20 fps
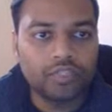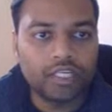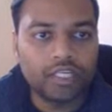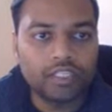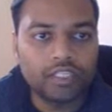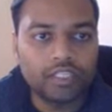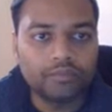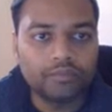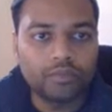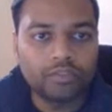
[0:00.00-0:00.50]

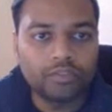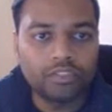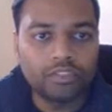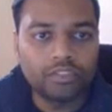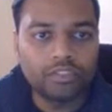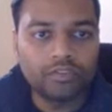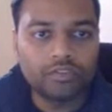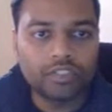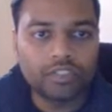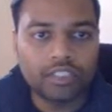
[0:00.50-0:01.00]
at
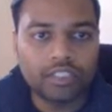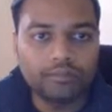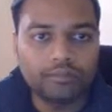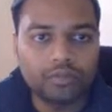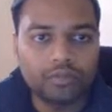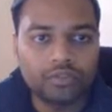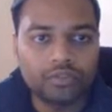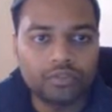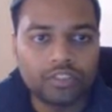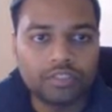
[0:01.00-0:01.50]
most, so 10
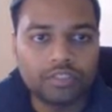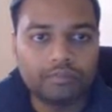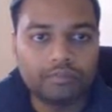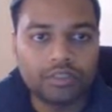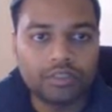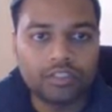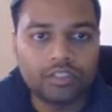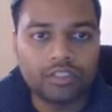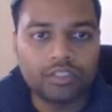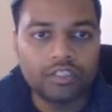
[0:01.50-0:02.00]
posts
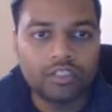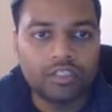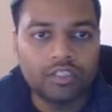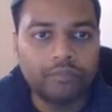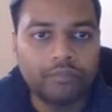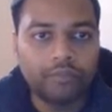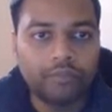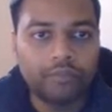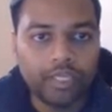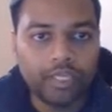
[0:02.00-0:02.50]
per
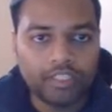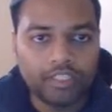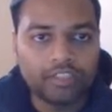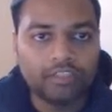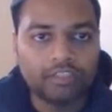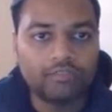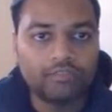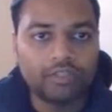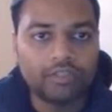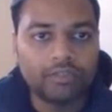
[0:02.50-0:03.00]
page
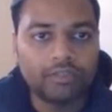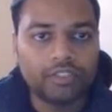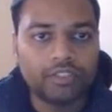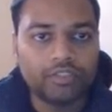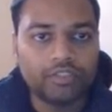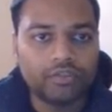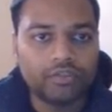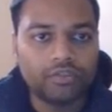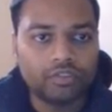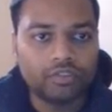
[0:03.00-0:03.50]
will be
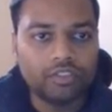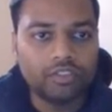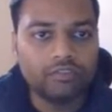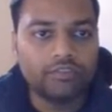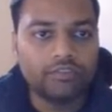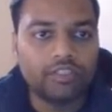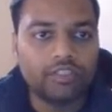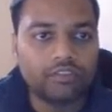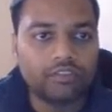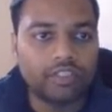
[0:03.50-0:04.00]
shown
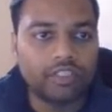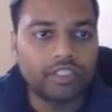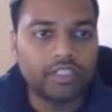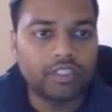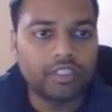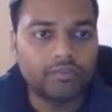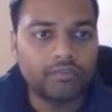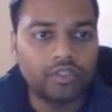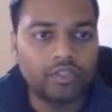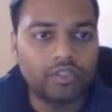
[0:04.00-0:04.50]
when you're
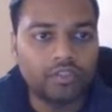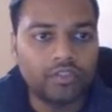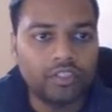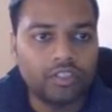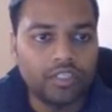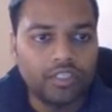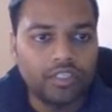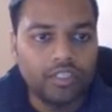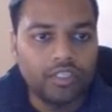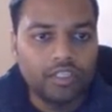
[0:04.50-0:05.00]
creating a blog,
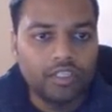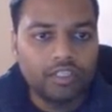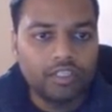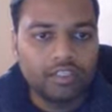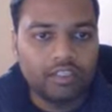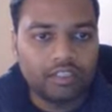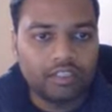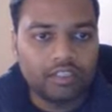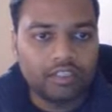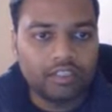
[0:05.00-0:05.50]

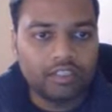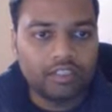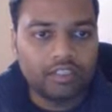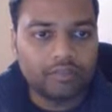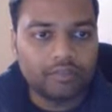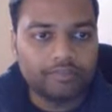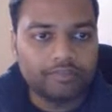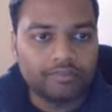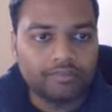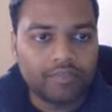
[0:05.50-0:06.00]
and
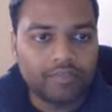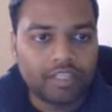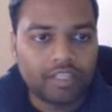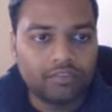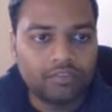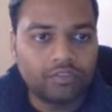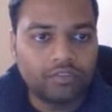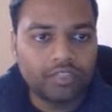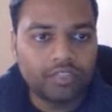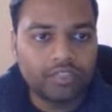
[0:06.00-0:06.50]

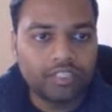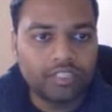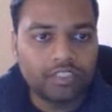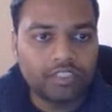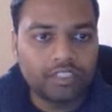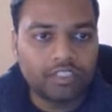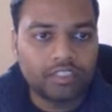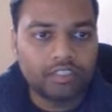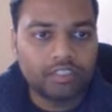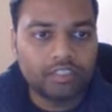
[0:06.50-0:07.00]
for each
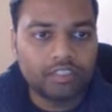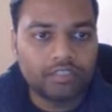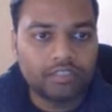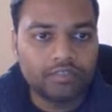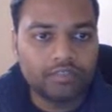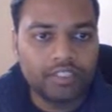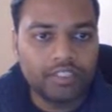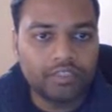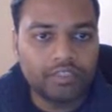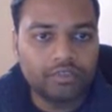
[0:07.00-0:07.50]
article in the
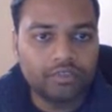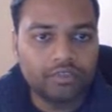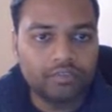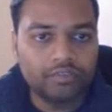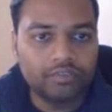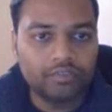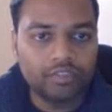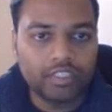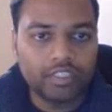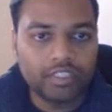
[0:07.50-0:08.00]
feed, show
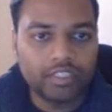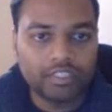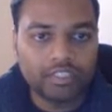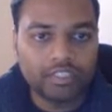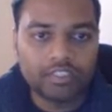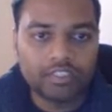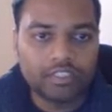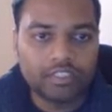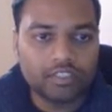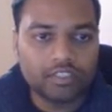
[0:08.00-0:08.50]
full
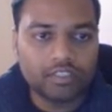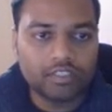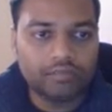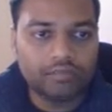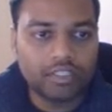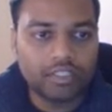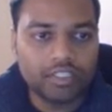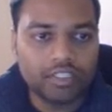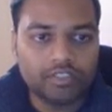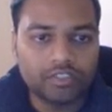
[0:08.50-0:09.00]
text
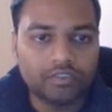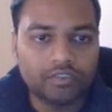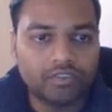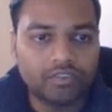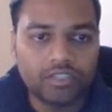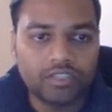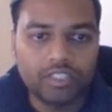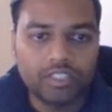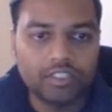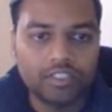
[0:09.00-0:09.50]
summary. So
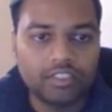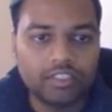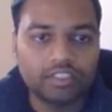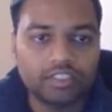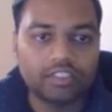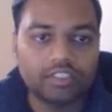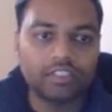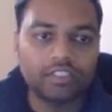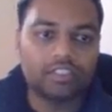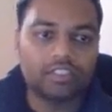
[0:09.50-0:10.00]
these
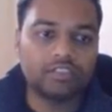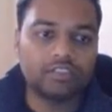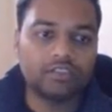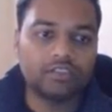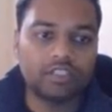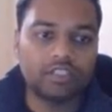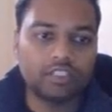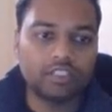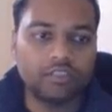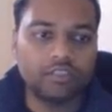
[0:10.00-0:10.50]
are the things you
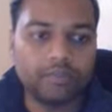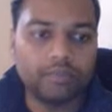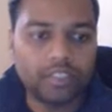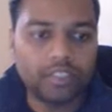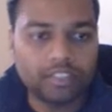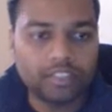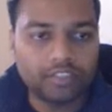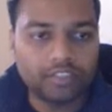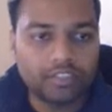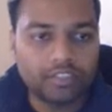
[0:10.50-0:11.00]
can keep it
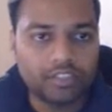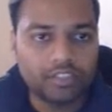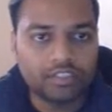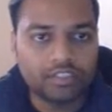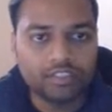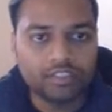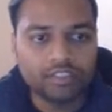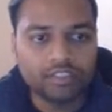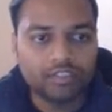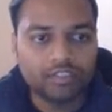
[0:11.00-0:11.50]
as it is,
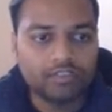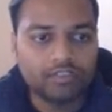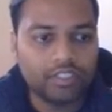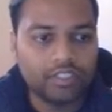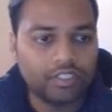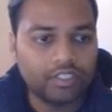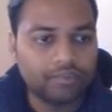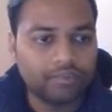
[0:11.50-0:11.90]
right?